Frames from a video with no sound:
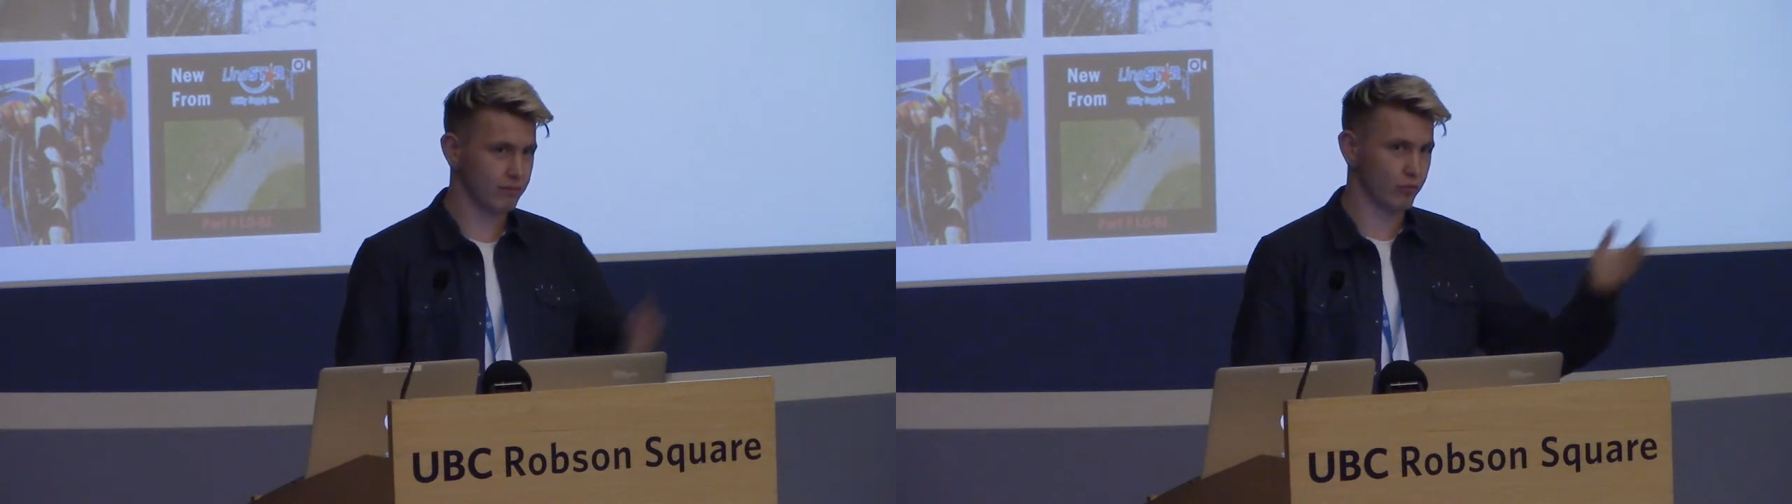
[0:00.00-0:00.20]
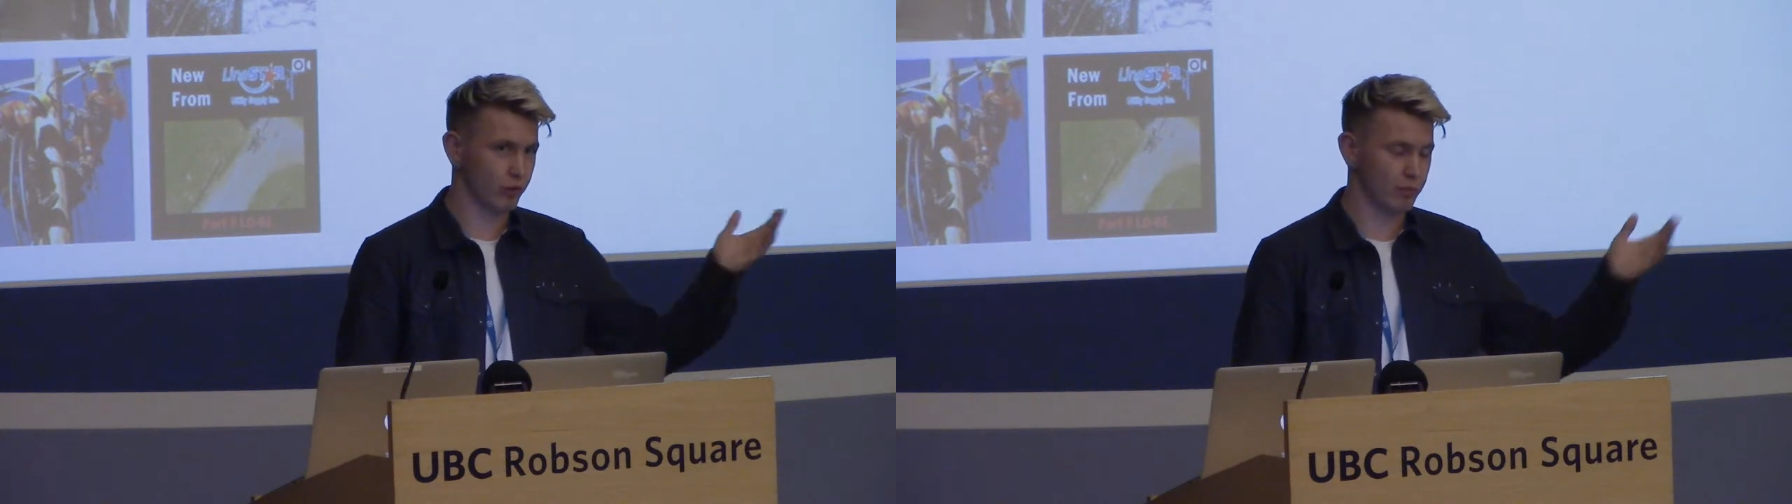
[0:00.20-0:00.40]

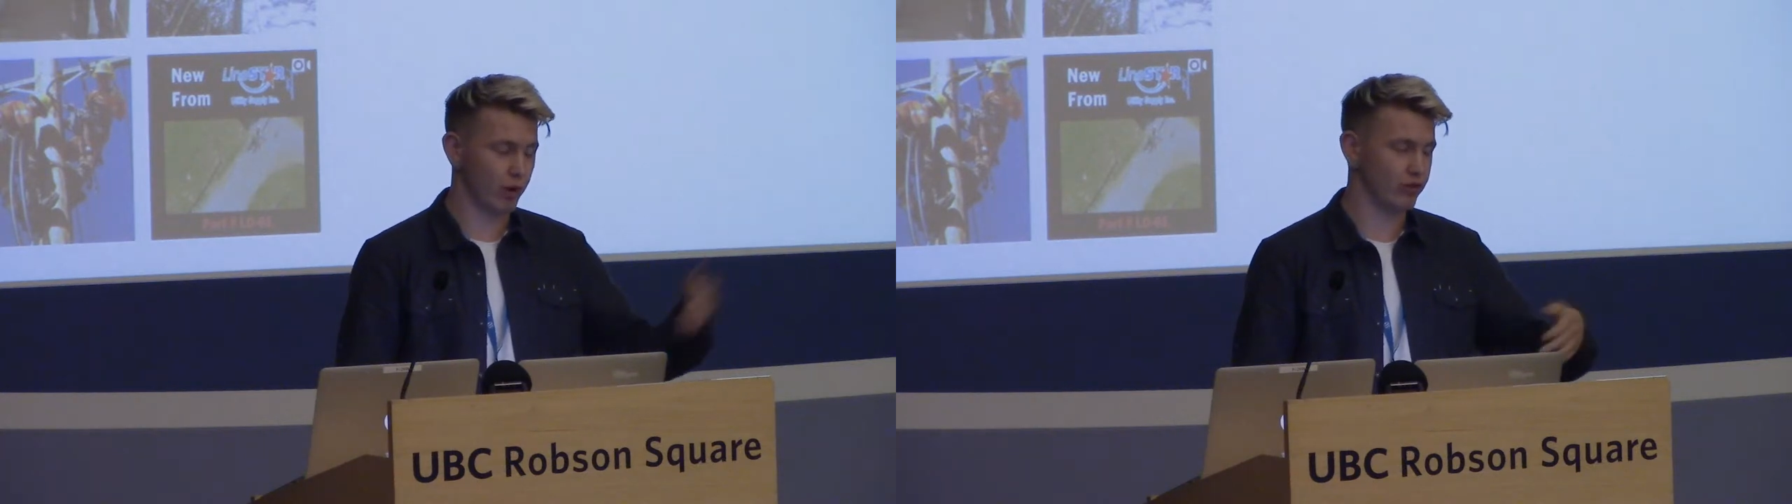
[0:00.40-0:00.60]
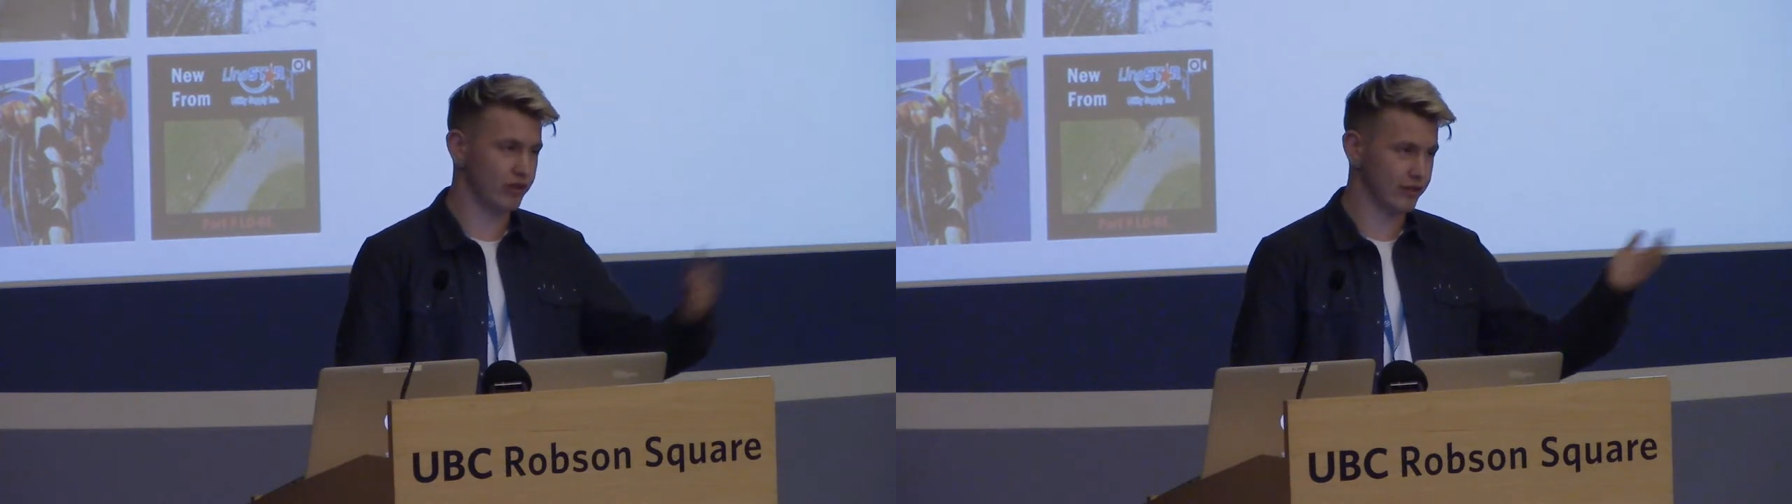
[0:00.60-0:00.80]

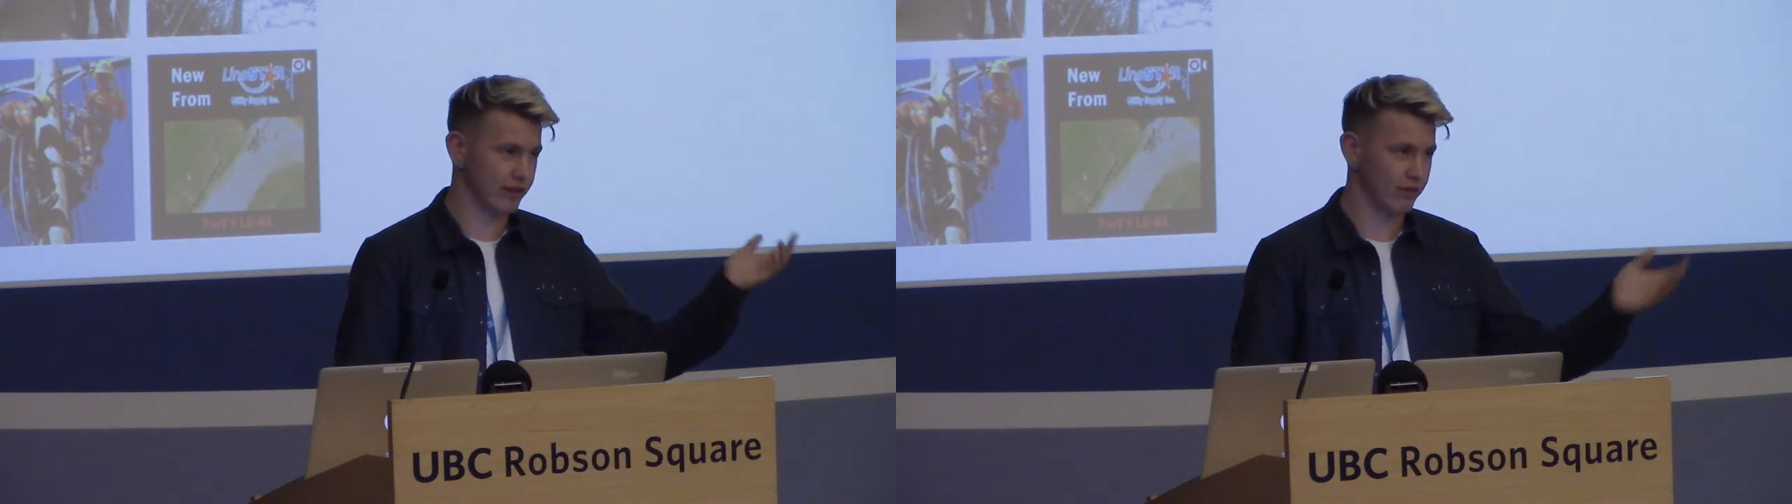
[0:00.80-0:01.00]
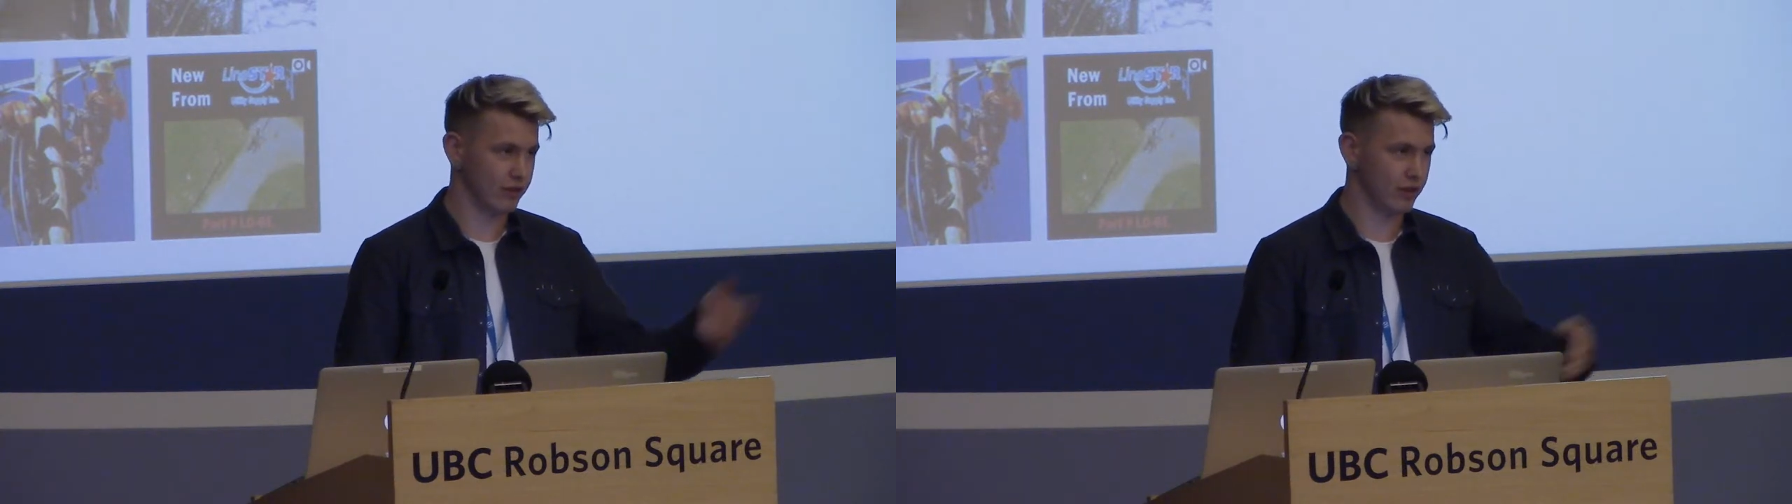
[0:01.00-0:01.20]
reposting stuff to